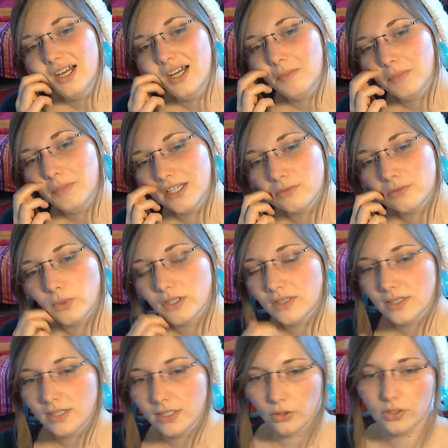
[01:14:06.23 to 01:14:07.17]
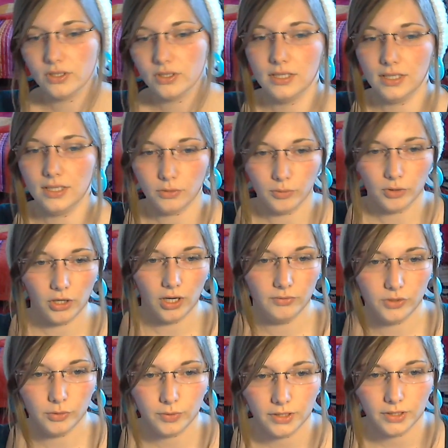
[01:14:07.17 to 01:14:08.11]
Because once they notice that you're more
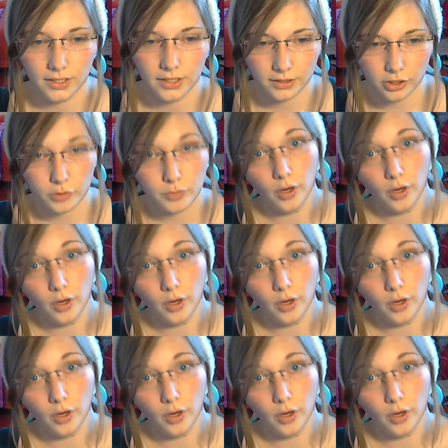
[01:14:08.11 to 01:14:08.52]
comfortable in English,